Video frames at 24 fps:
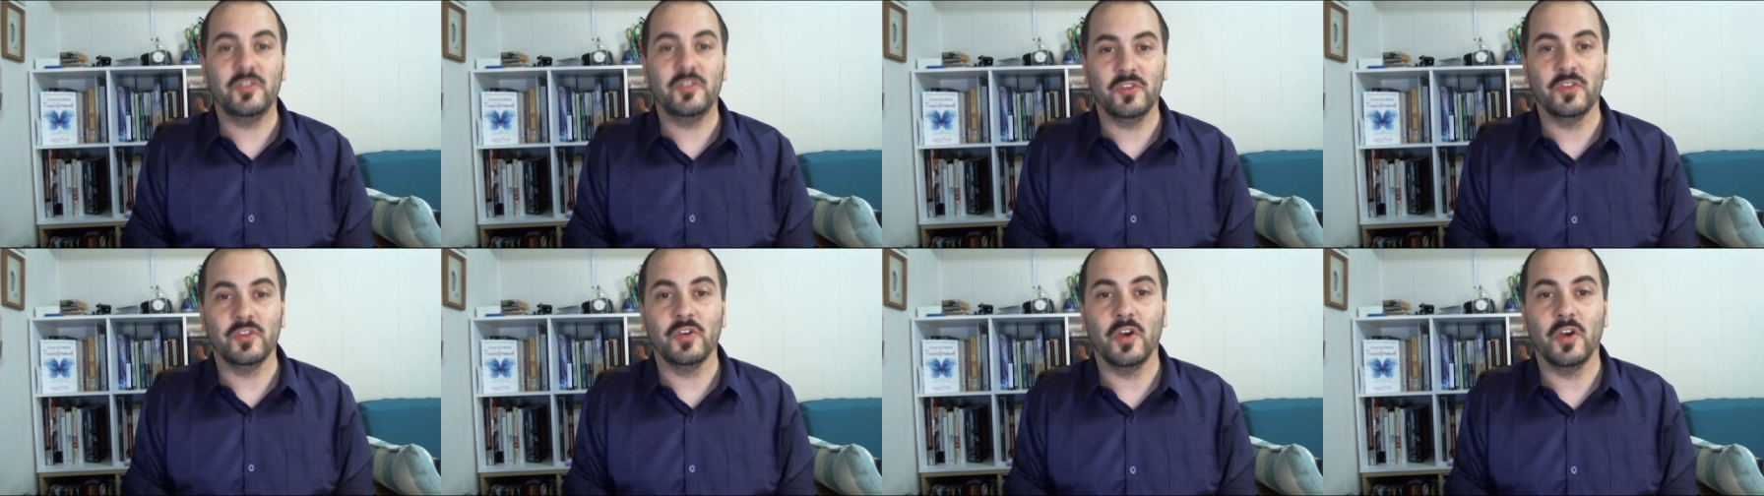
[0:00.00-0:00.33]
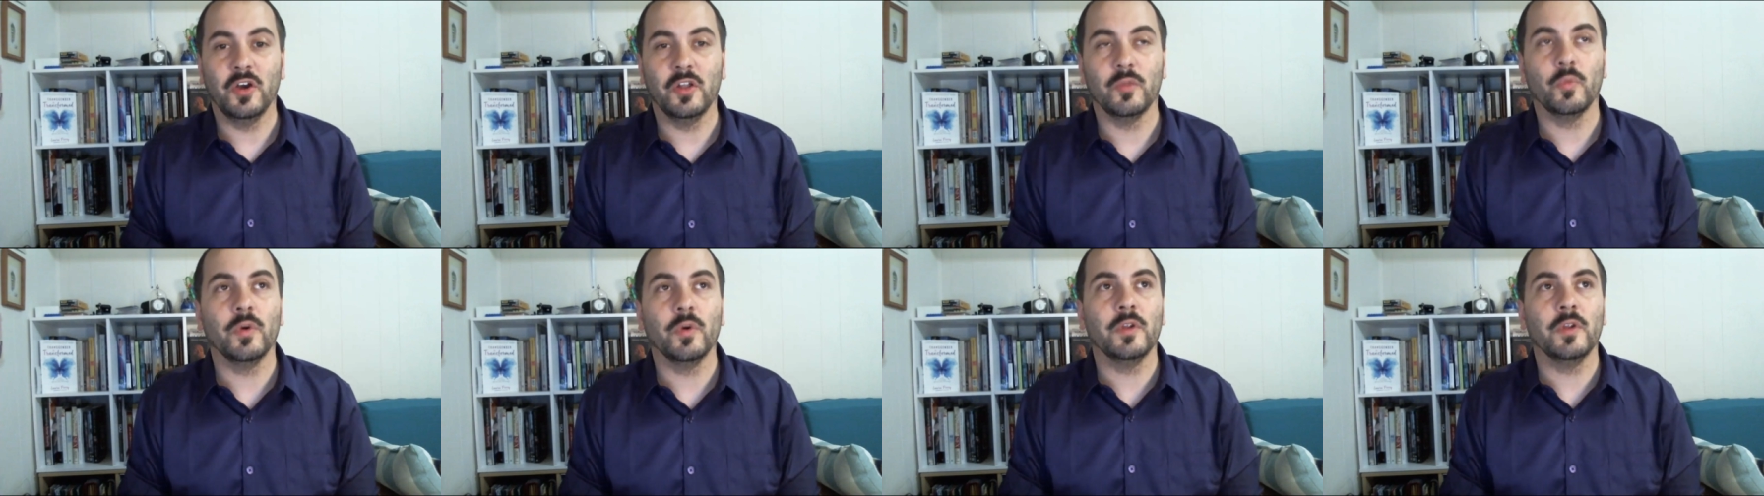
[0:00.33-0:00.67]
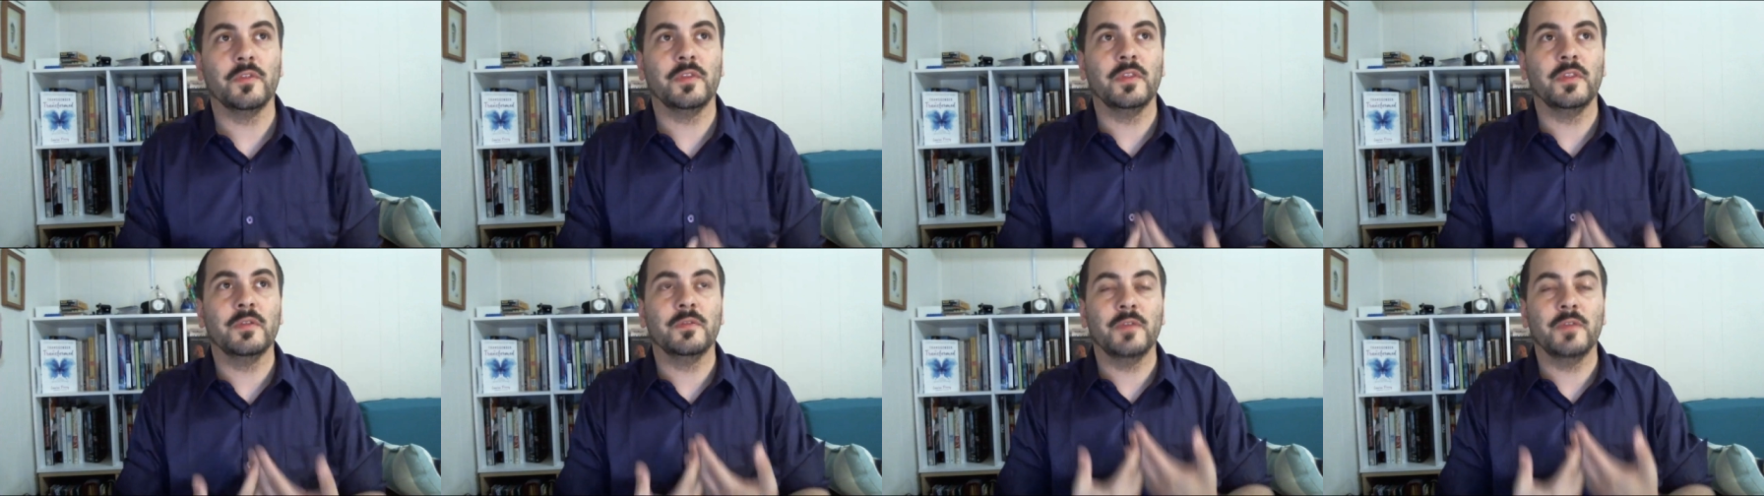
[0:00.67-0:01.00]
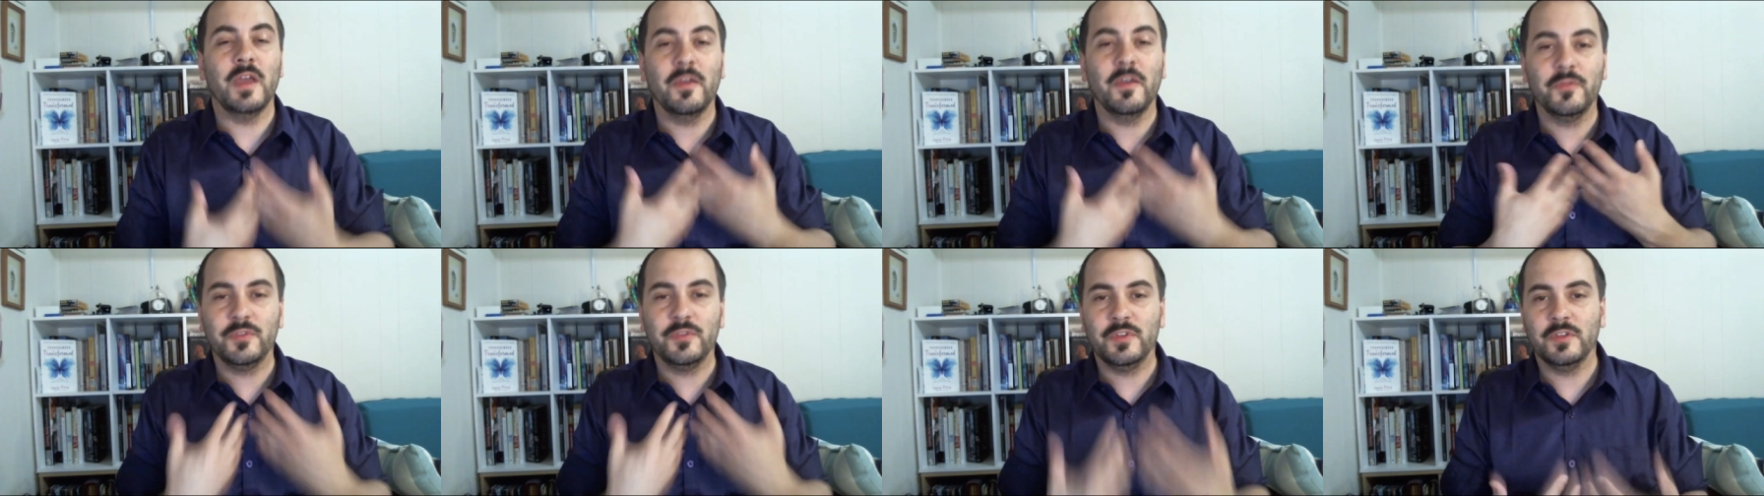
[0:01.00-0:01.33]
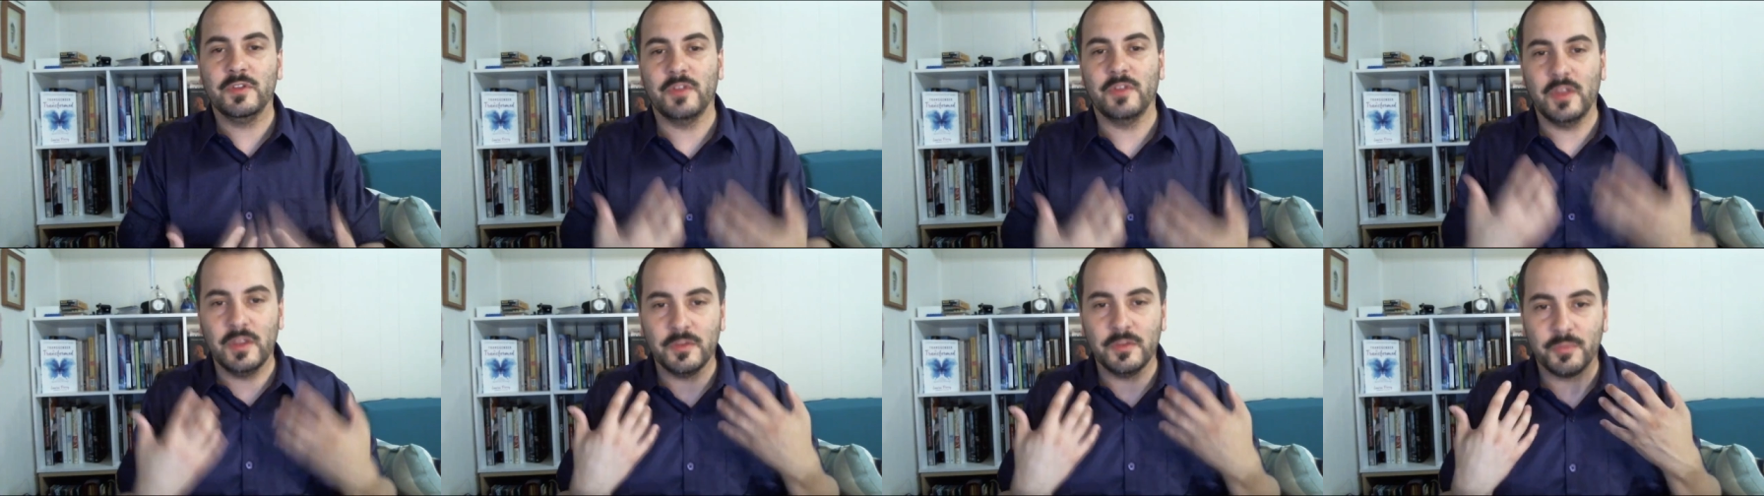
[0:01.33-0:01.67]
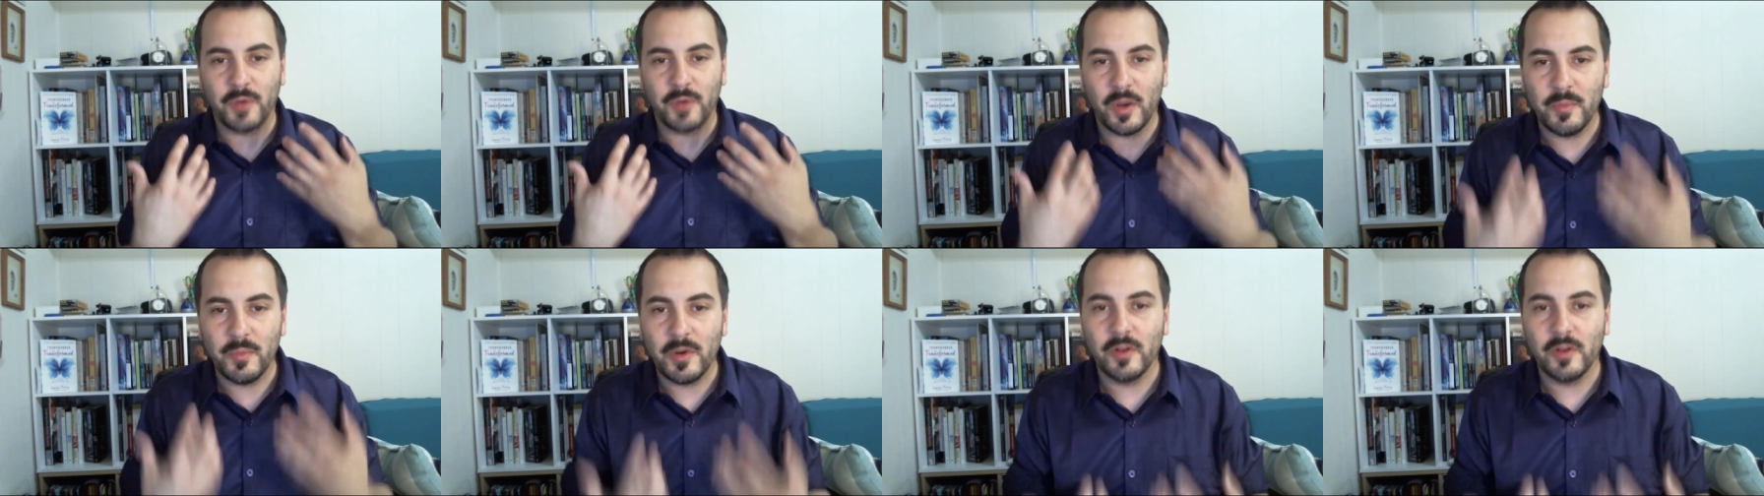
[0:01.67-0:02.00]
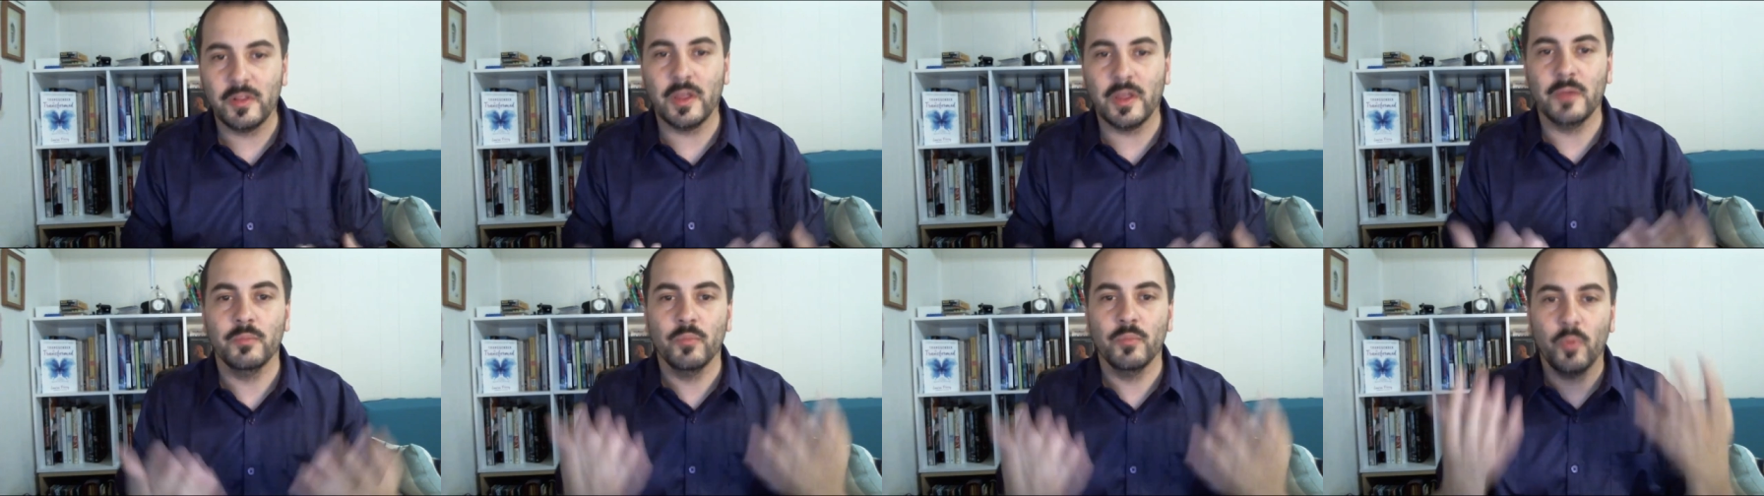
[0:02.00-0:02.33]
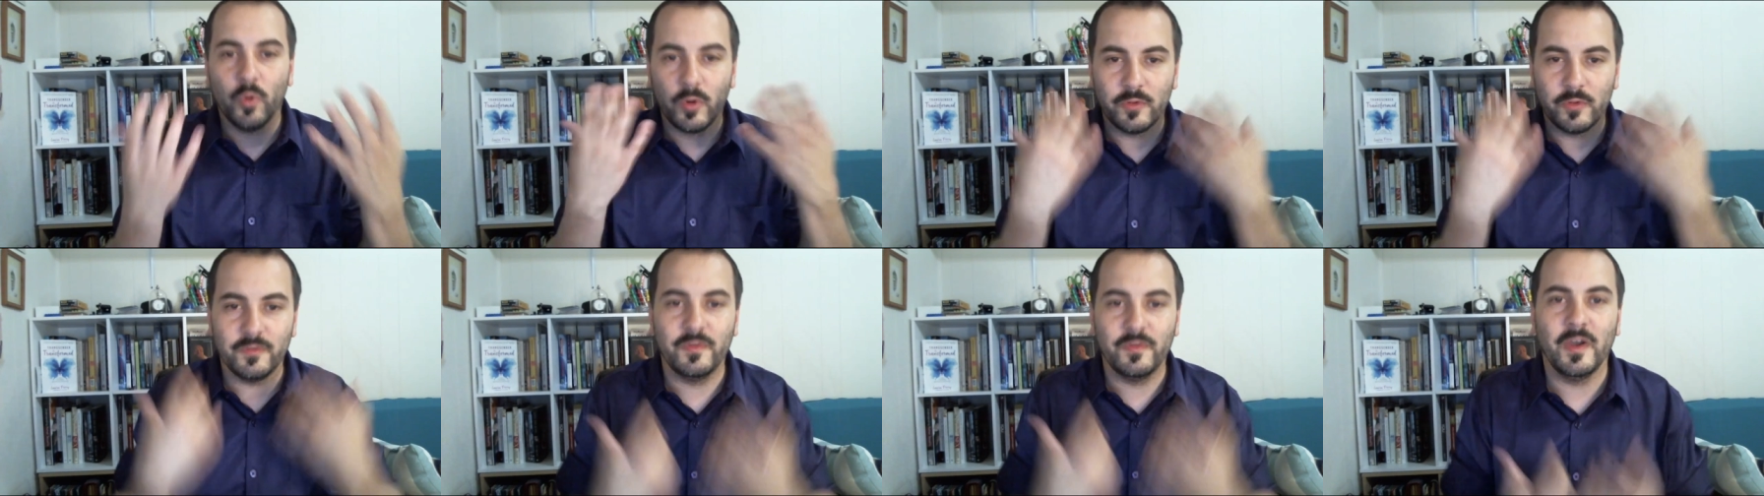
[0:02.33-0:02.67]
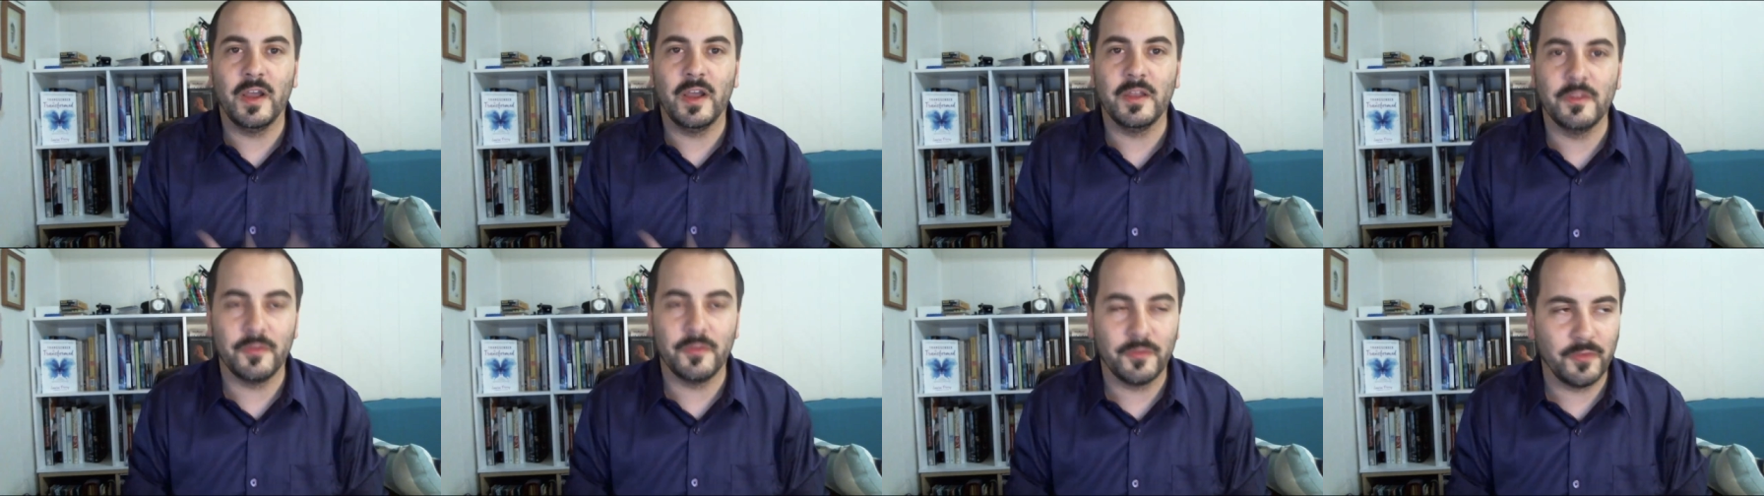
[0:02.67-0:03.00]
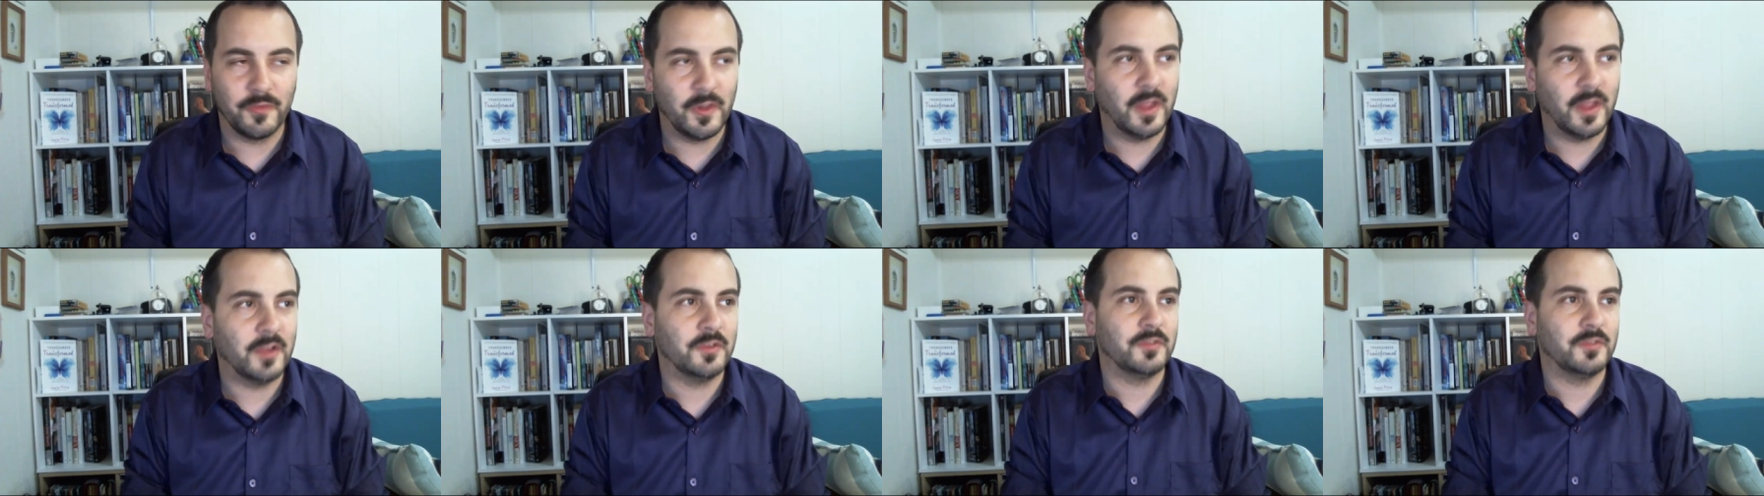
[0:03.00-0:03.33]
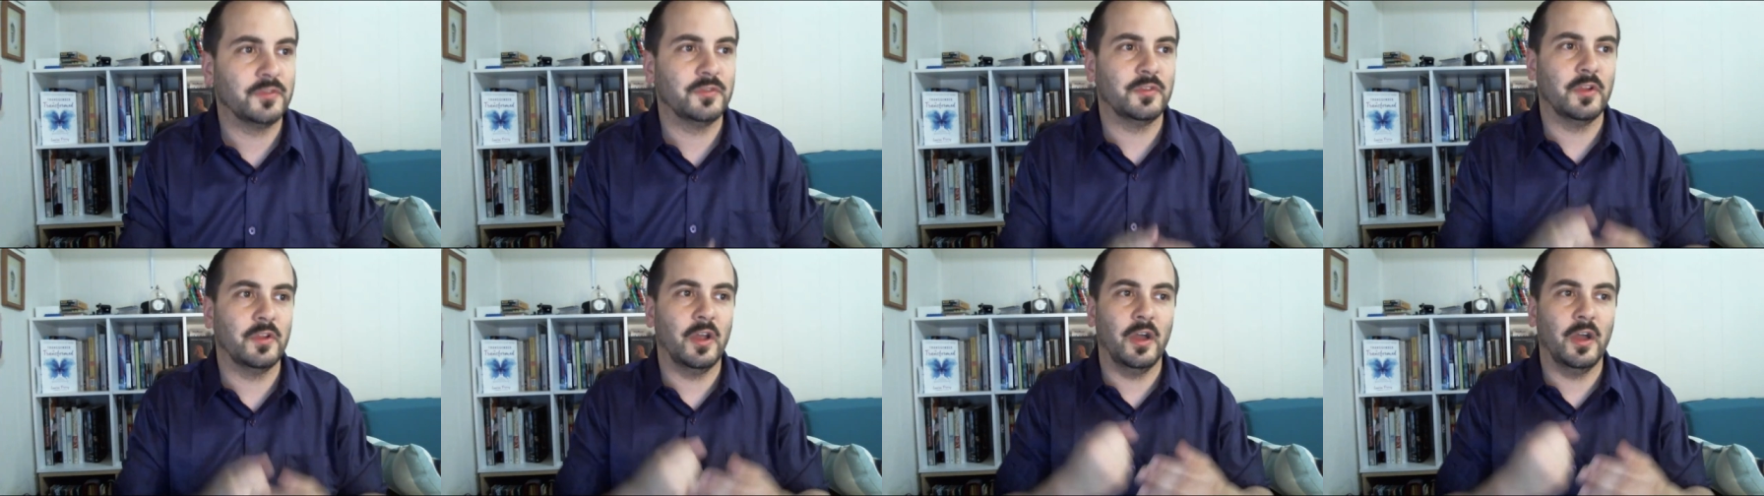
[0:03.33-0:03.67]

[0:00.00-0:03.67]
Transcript: column, where the emphasis is primarily on mortifying the flesh,